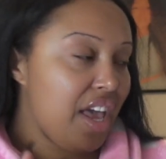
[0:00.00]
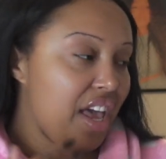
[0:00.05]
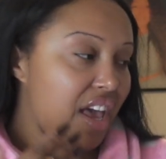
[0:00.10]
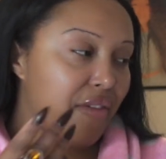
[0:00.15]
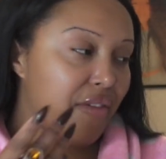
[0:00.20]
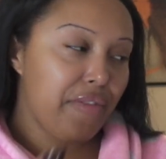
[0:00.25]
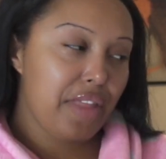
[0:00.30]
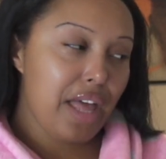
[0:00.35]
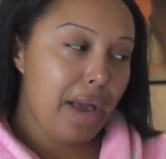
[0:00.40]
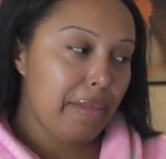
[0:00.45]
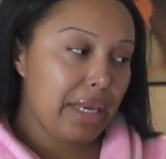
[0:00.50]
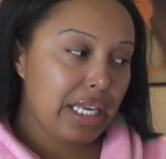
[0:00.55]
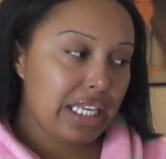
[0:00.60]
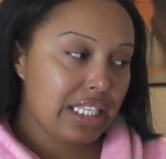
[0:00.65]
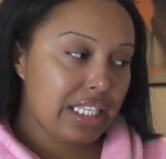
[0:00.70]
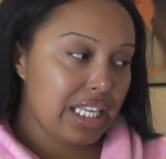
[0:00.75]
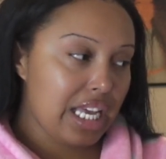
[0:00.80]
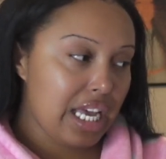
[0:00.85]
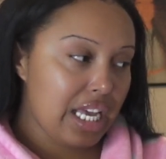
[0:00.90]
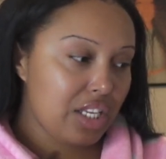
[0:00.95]
if that makes
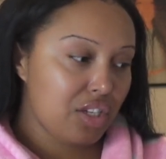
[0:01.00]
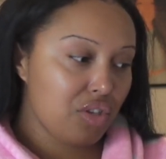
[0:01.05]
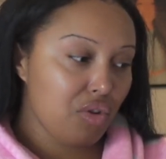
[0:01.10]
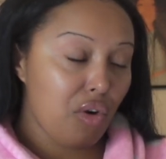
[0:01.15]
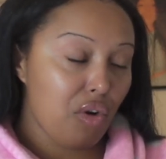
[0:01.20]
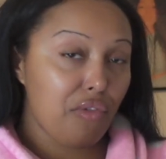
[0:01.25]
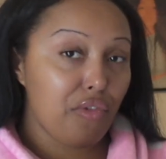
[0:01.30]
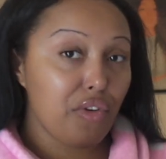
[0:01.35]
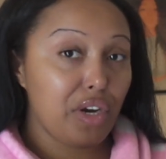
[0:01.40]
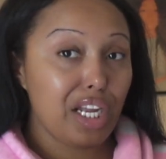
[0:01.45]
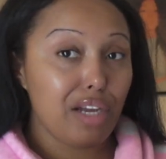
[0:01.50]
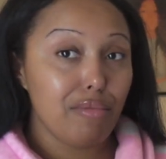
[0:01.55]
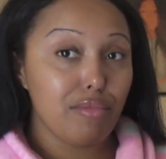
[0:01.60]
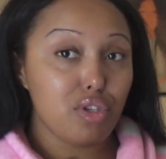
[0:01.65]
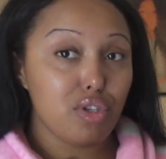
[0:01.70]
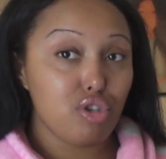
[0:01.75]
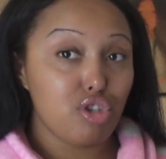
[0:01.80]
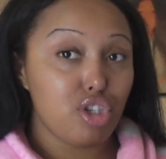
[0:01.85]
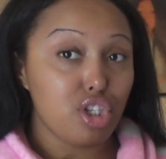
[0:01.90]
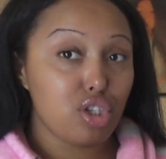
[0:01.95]
sense or for him
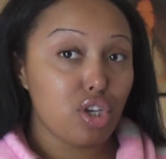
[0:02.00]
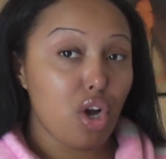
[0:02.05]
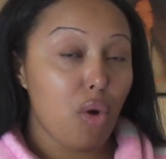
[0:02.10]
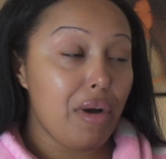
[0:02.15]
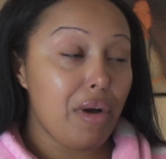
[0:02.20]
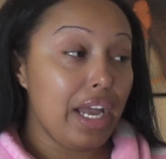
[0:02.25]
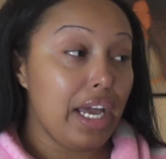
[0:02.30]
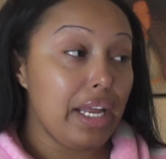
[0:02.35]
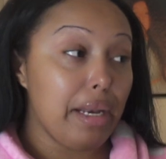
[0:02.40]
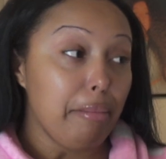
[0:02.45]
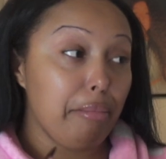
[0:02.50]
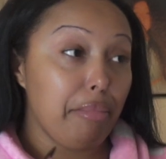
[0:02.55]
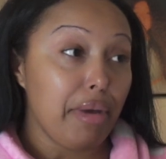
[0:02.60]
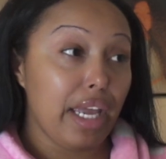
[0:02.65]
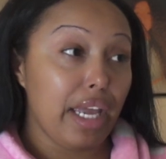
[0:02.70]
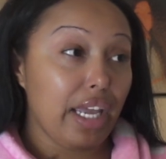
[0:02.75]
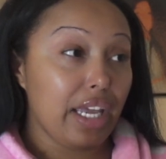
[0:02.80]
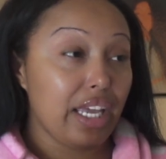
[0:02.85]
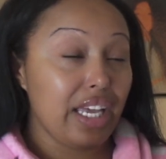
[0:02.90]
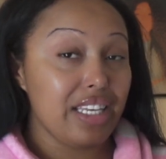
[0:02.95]
to just go ahead and
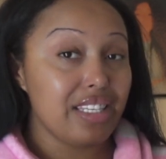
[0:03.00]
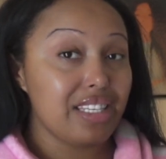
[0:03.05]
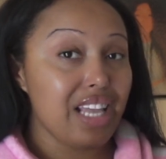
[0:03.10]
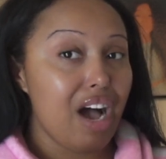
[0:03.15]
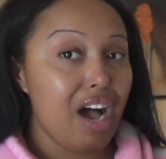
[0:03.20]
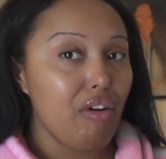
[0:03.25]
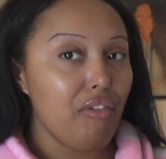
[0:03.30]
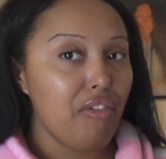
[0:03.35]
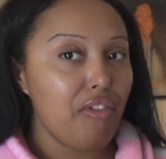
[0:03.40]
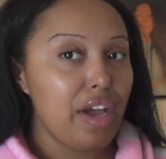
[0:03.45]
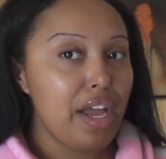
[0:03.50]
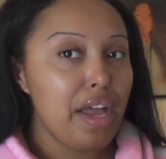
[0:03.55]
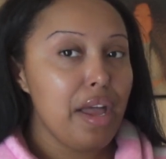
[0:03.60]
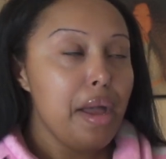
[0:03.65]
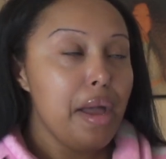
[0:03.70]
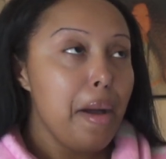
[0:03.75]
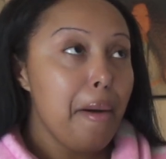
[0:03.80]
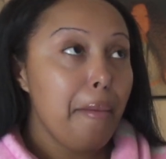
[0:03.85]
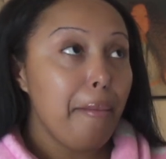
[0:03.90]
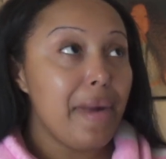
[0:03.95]
pick his outfit
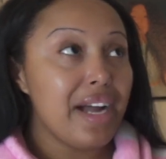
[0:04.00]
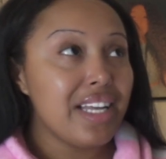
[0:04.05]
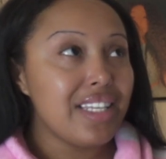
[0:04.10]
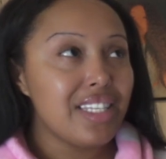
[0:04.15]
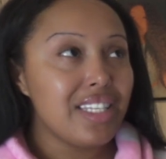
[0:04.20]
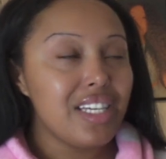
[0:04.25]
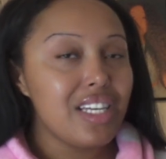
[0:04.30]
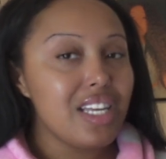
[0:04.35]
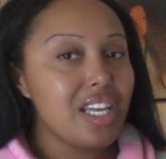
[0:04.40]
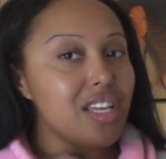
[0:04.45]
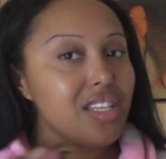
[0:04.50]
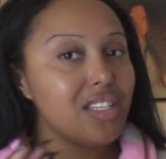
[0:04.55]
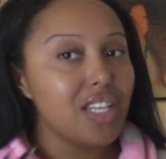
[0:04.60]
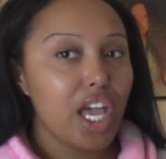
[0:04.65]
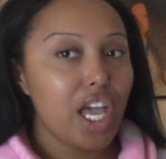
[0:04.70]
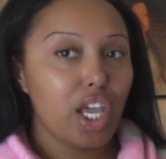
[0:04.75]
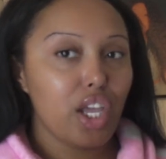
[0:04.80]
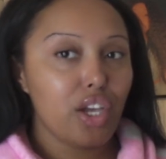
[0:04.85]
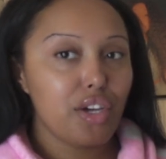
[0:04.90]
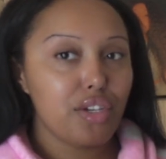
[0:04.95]
my son is
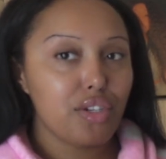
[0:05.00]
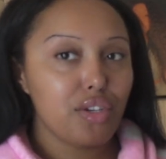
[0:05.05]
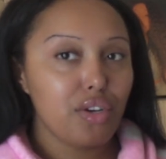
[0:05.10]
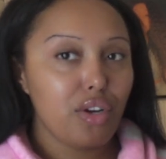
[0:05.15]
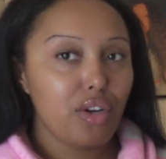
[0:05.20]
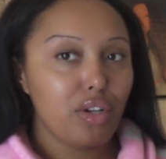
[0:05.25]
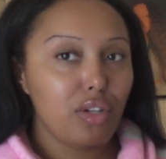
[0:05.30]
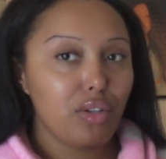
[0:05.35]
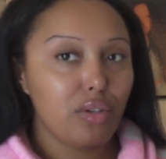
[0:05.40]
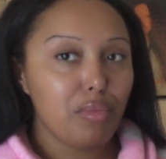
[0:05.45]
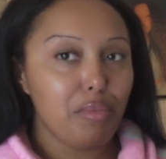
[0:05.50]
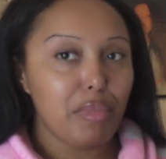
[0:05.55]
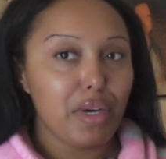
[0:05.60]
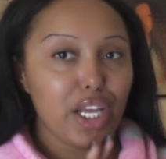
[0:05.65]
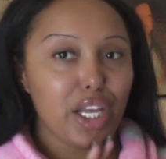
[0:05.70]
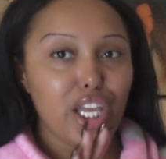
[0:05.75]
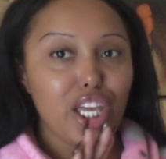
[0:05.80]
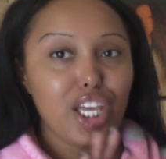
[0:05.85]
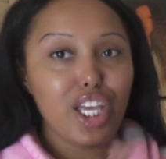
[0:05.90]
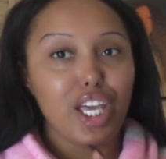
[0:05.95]
eight years old but
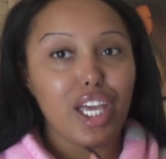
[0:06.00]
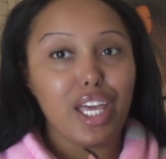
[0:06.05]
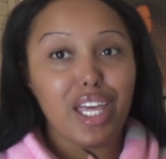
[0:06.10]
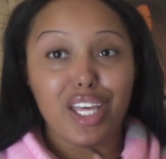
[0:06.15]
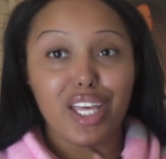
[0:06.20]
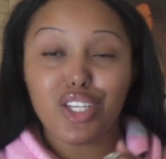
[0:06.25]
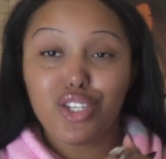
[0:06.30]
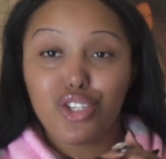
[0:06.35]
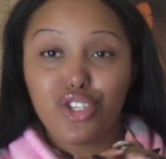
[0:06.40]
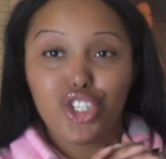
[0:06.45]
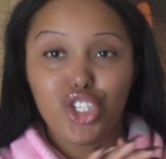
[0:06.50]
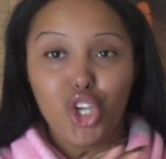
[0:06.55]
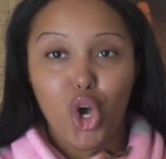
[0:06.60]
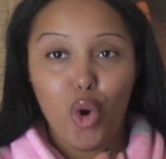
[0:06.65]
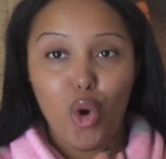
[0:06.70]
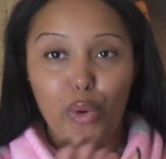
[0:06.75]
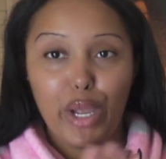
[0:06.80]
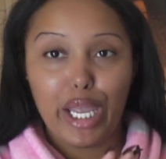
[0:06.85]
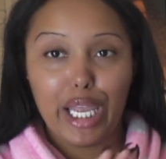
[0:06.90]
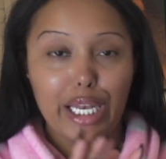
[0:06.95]
he is
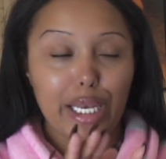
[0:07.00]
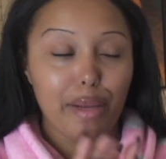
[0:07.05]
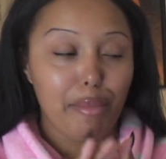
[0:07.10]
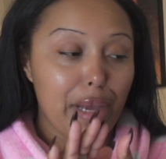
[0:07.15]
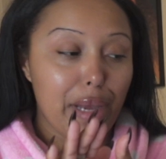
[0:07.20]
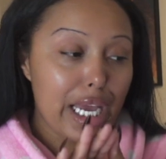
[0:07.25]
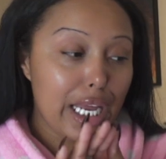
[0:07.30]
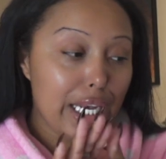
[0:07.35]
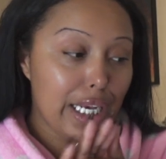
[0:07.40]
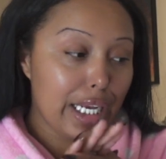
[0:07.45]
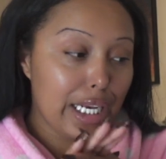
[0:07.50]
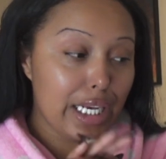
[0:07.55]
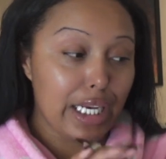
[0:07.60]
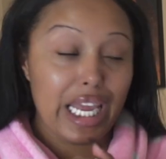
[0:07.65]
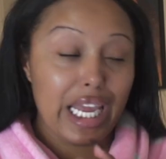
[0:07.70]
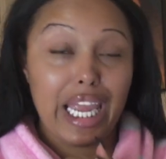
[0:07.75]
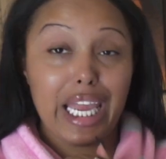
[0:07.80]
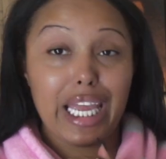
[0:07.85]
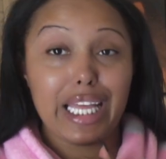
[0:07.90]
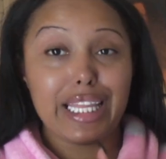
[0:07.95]
so independent
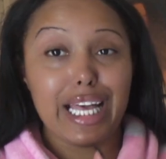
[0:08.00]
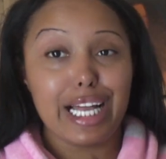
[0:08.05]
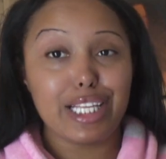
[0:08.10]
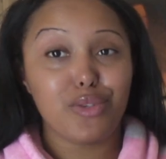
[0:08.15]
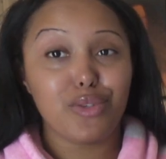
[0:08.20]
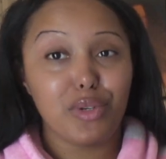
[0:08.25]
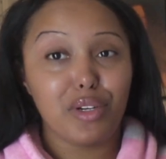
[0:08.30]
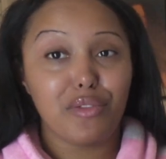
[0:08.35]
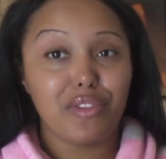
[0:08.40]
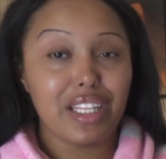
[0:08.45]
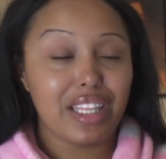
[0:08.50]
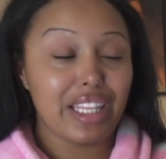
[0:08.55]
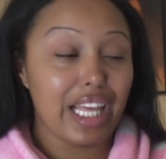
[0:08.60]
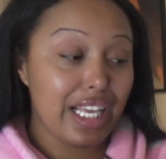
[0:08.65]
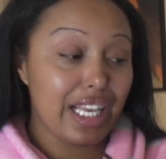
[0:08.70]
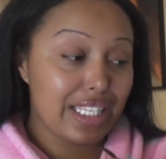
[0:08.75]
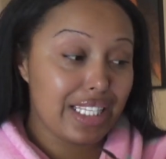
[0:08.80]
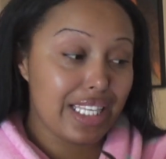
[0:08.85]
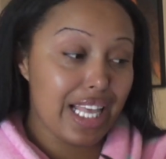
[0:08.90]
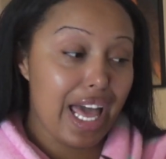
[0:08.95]
and that's one of the
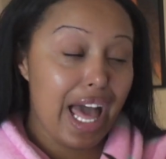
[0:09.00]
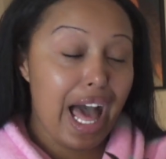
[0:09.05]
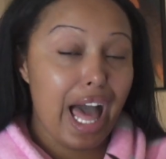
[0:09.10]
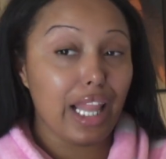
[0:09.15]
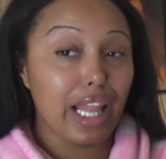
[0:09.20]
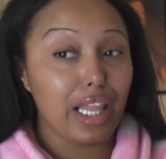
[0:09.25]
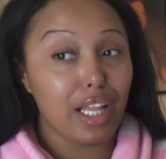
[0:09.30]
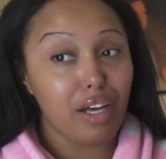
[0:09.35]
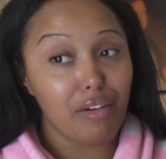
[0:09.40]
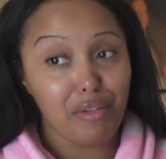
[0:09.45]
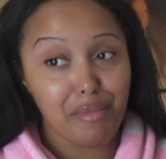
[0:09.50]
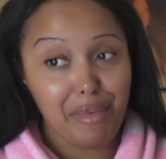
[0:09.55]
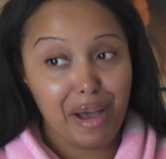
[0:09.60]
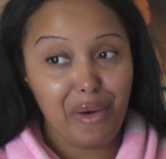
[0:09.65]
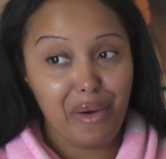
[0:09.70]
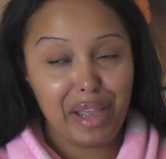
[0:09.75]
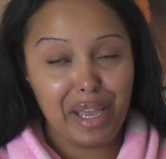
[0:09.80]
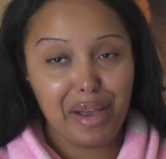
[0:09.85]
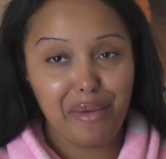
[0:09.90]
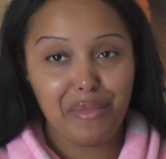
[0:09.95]
things that i love
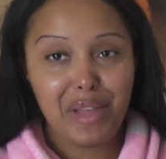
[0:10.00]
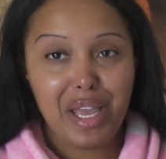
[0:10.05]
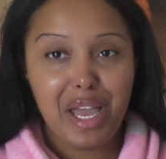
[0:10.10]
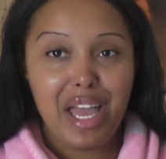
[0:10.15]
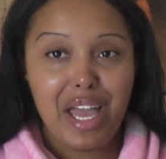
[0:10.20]
about him